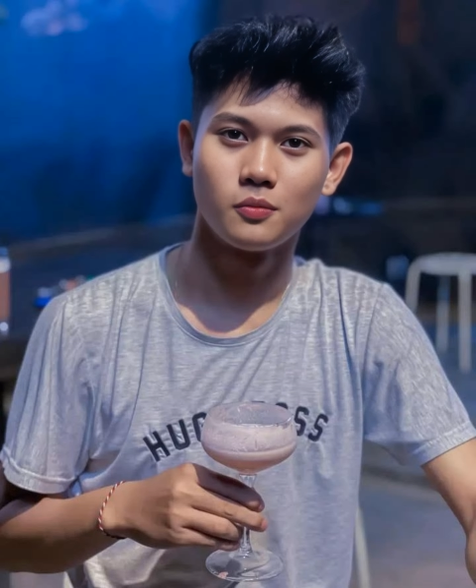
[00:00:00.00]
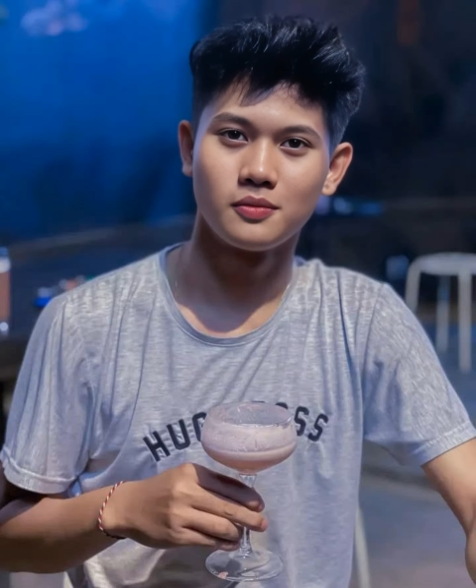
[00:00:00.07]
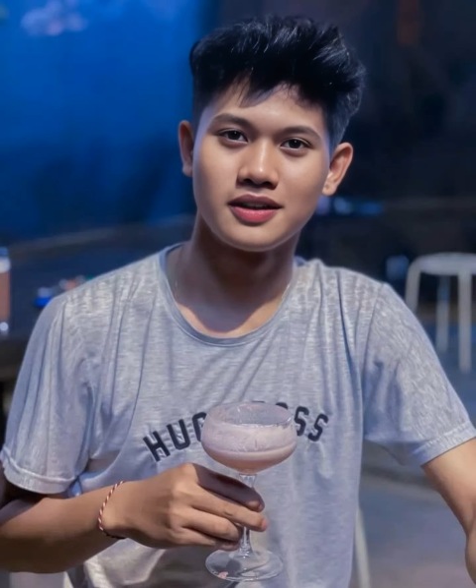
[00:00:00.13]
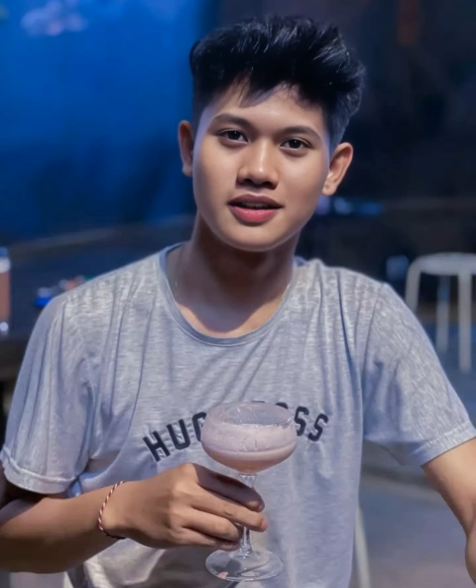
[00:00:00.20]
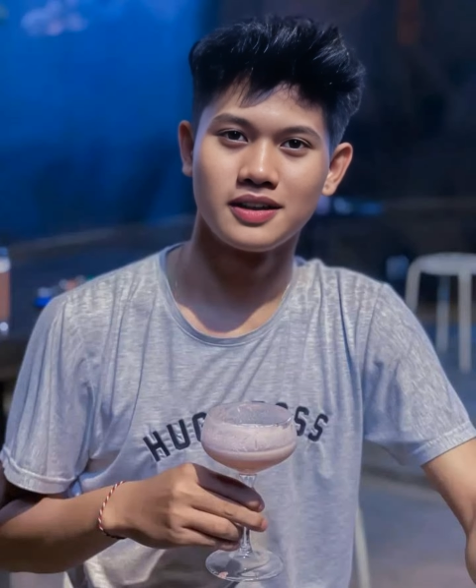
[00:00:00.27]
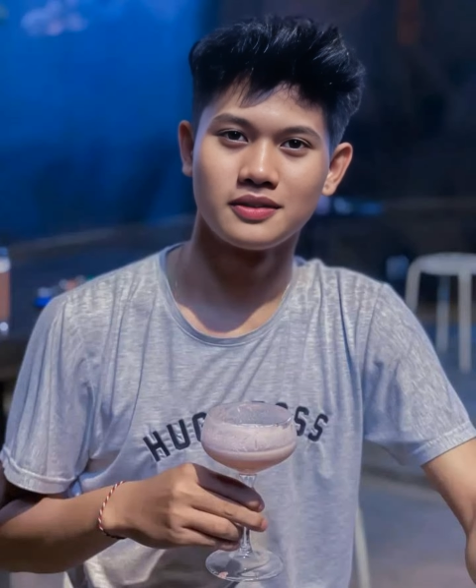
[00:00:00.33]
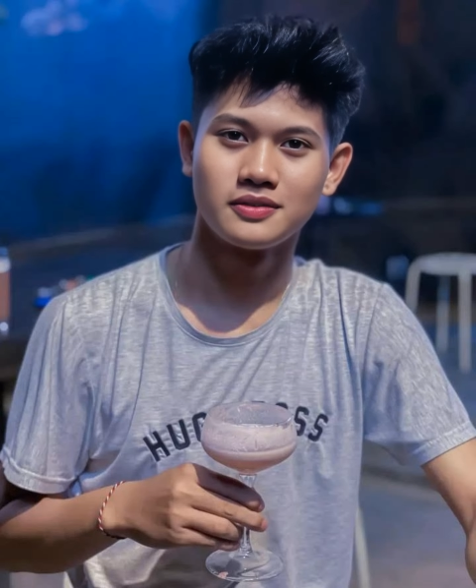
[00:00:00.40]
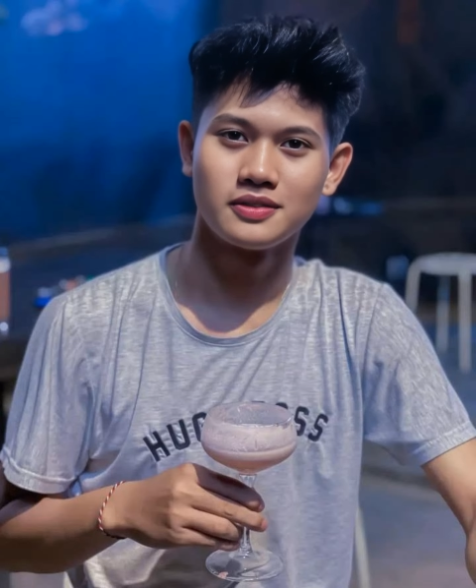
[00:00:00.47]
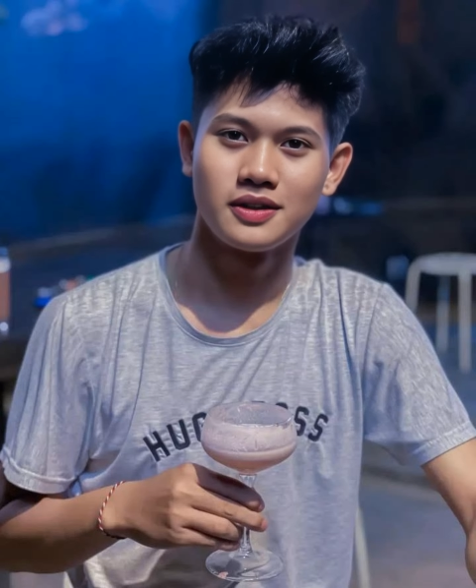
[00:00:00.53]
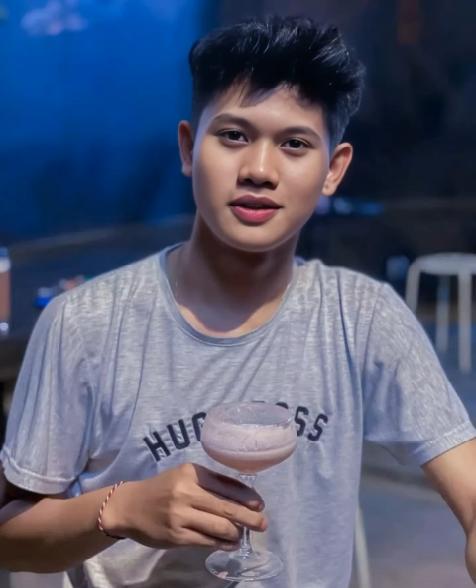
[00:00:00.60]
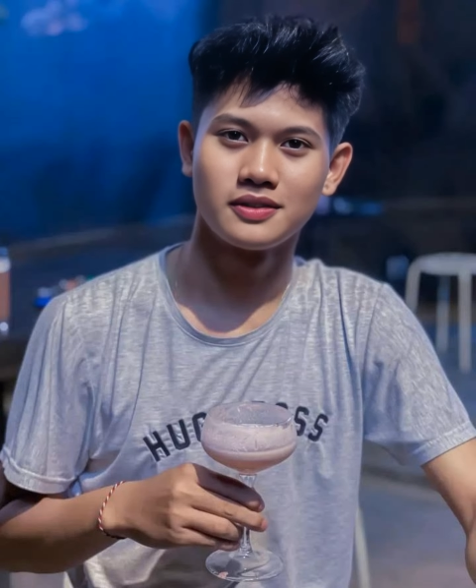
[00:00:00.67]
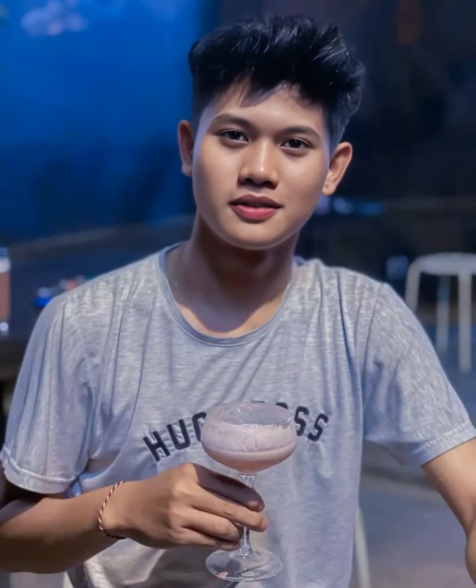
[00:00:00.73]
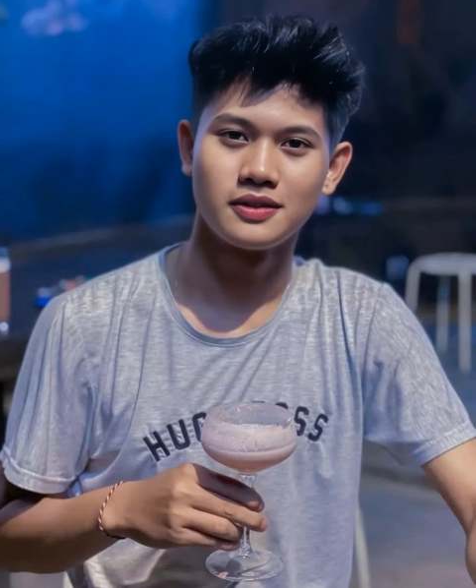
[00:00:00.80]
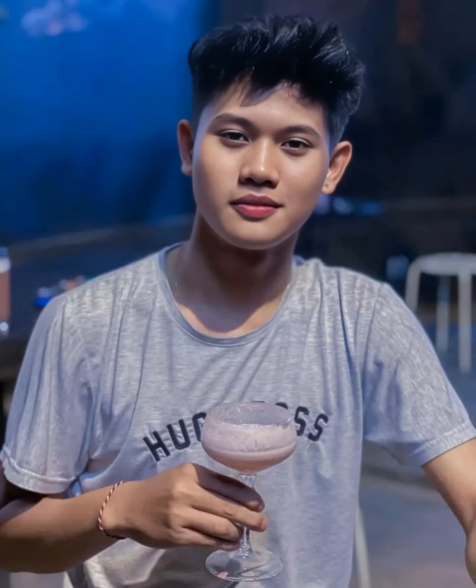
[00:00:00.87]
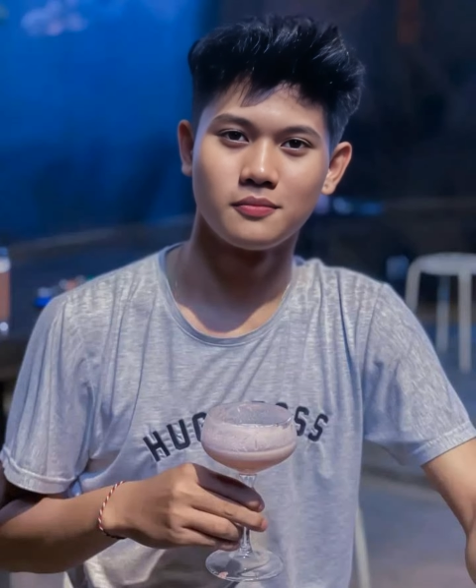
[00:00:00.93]
link
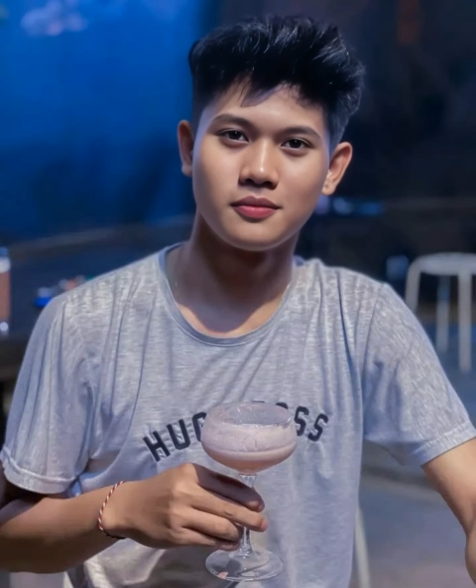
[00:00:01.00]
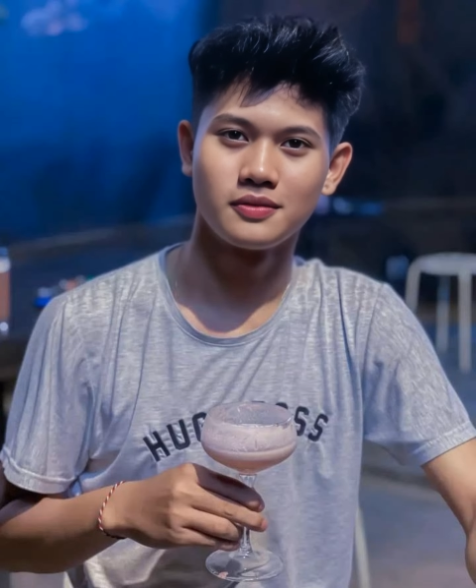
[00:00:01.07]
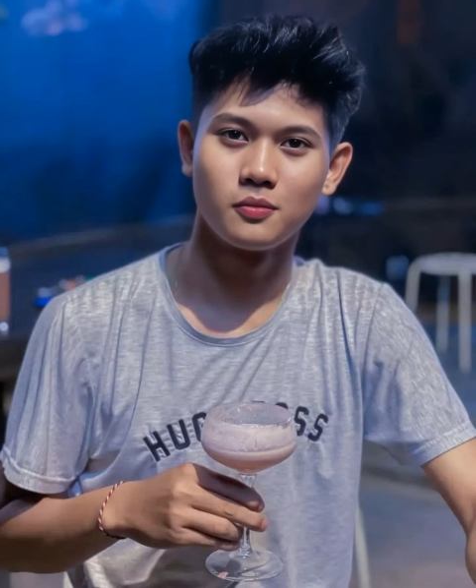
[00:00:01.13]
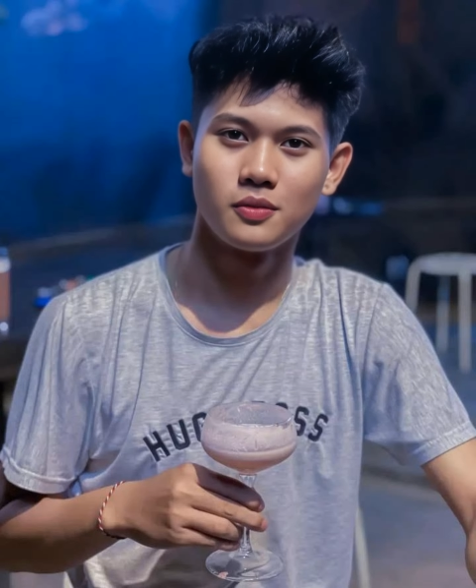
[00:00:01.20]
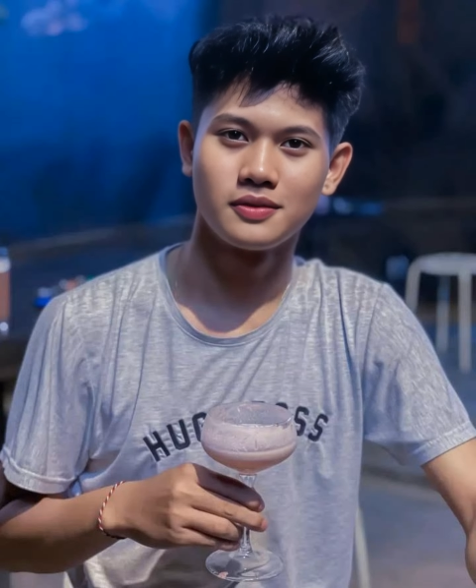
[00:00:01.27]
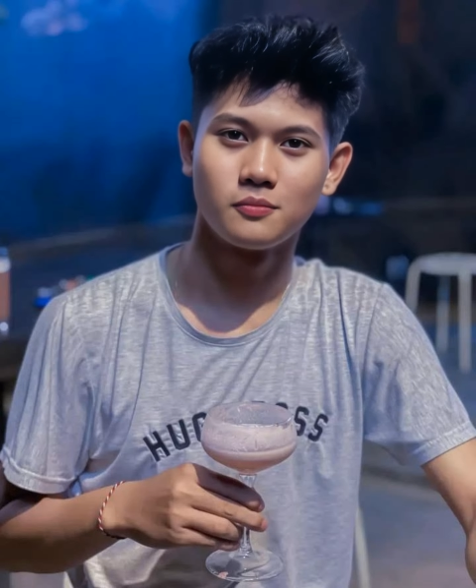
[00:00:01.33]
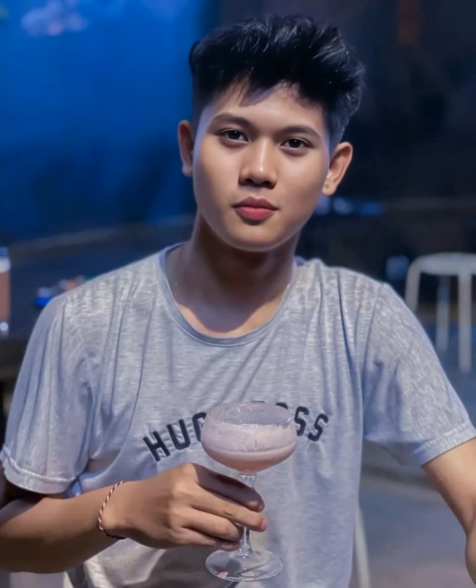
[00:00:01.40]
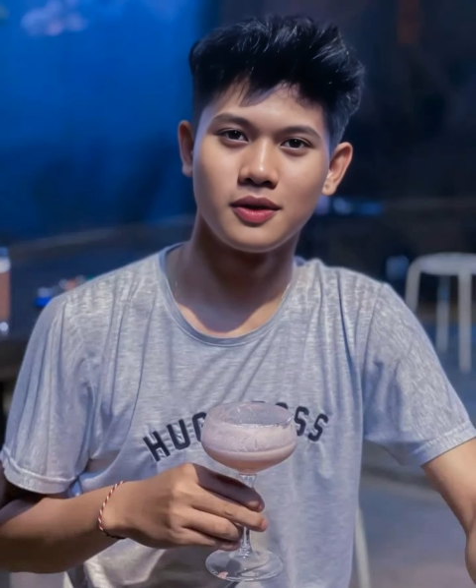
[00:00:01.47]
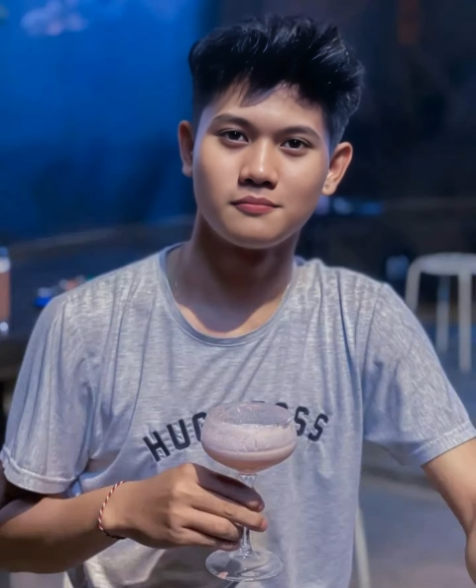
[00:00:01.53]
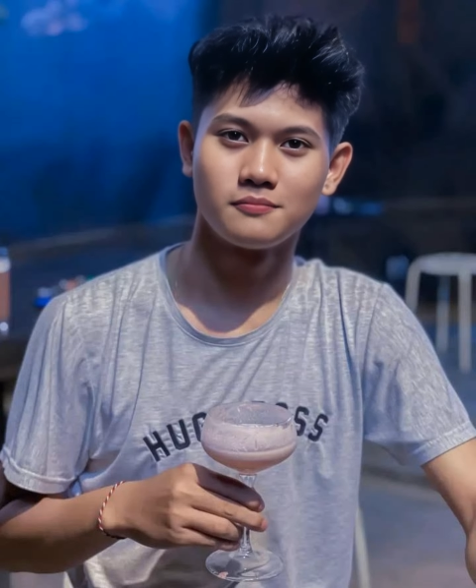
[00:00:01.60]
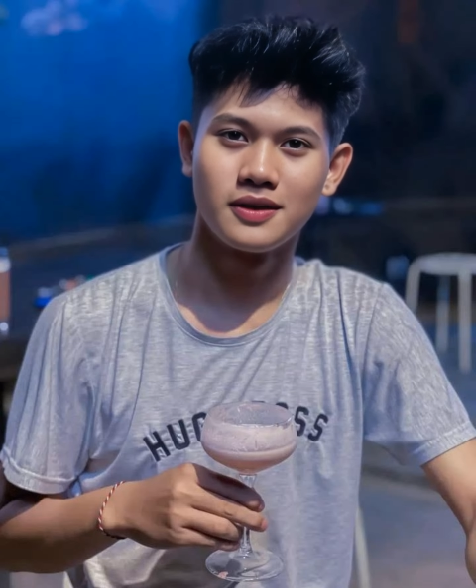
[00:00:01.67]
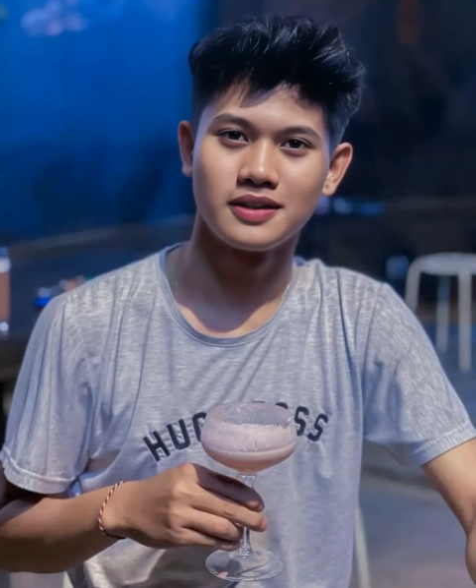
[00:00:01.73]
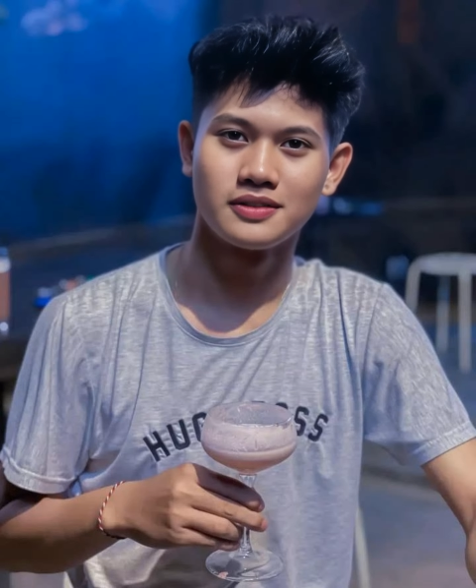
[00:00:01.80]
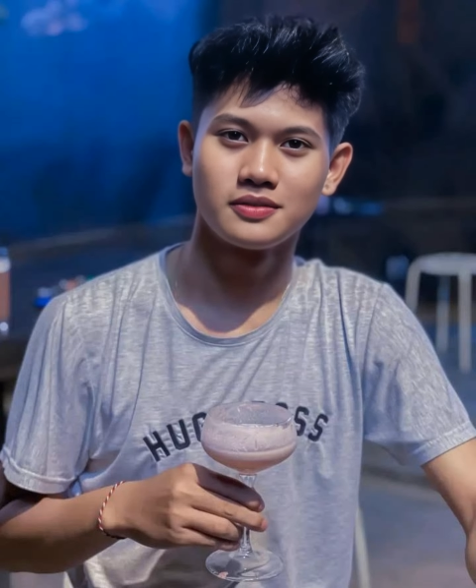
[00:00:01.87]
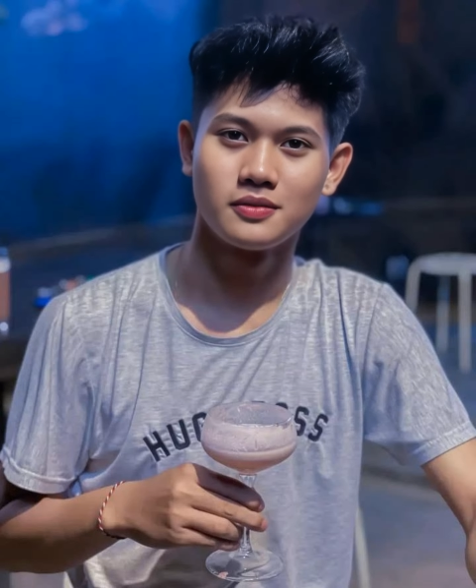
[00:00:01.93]
exchanges between
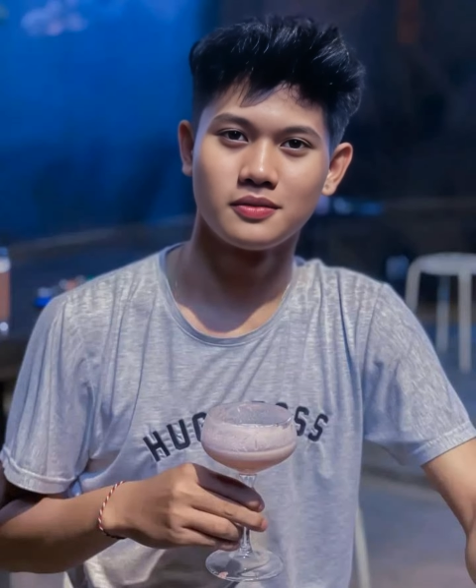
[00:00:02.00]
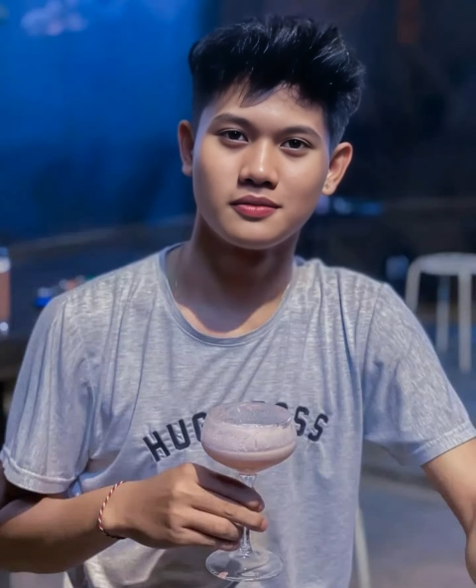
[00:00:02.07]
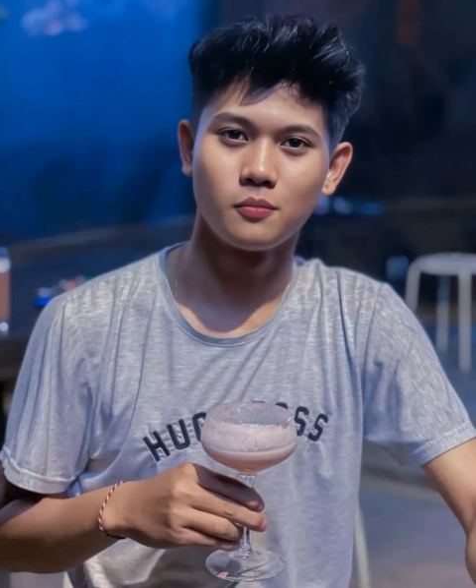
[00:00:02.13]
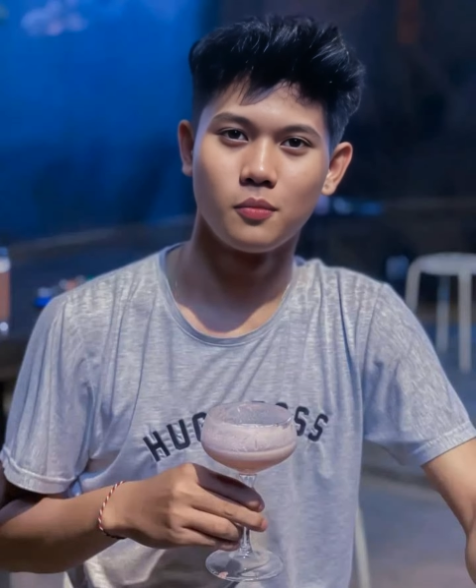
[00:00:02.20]
webmasters